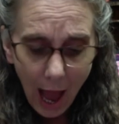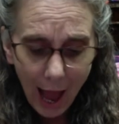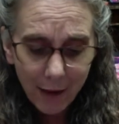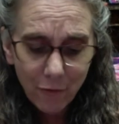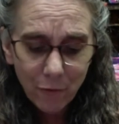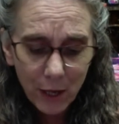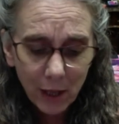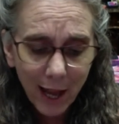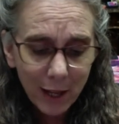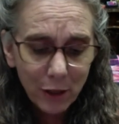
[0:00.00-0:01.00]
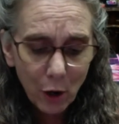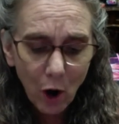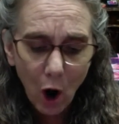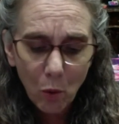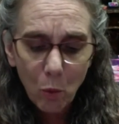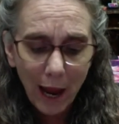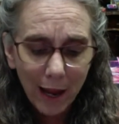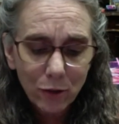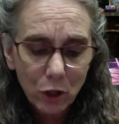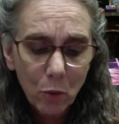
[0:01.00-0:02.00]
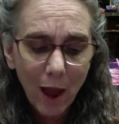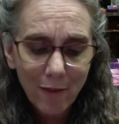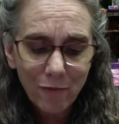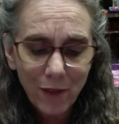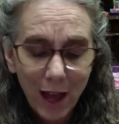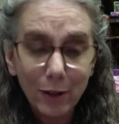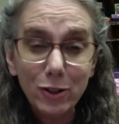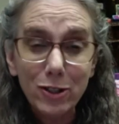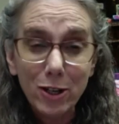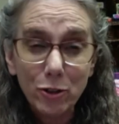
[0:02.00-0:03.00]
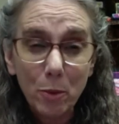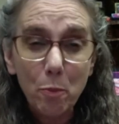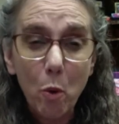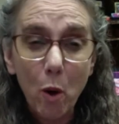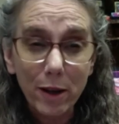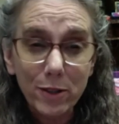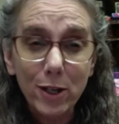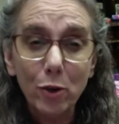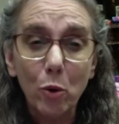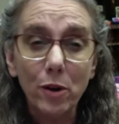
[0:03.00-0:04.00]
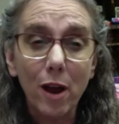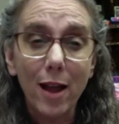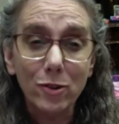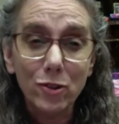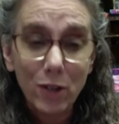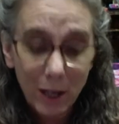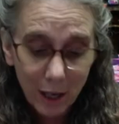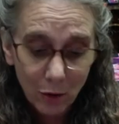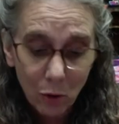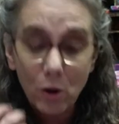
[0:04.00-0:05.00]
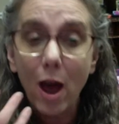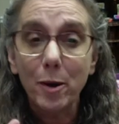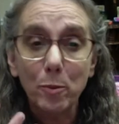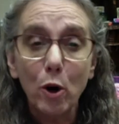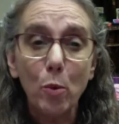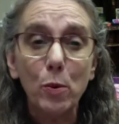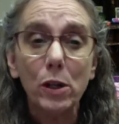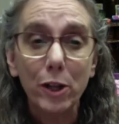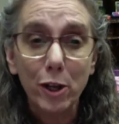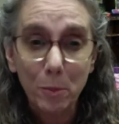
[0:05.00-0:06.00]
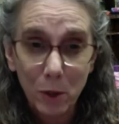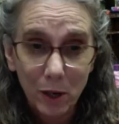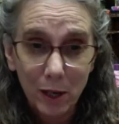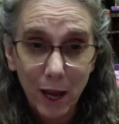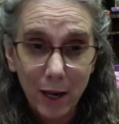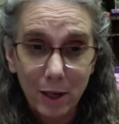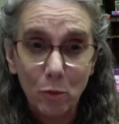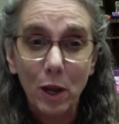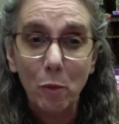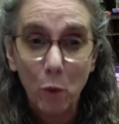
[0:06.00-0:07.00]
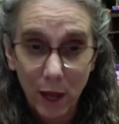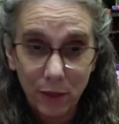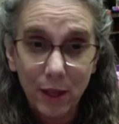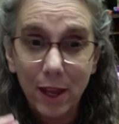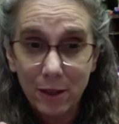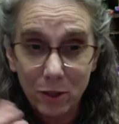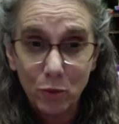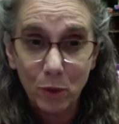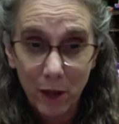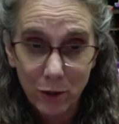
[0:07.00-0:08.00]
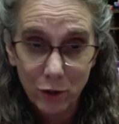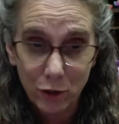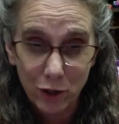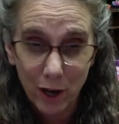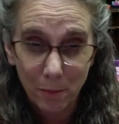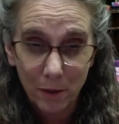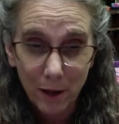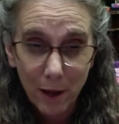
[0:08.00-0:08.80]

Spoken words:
I feel like there are ways you have felt disappointed or not seen or not appropriately communicated with in this relationship.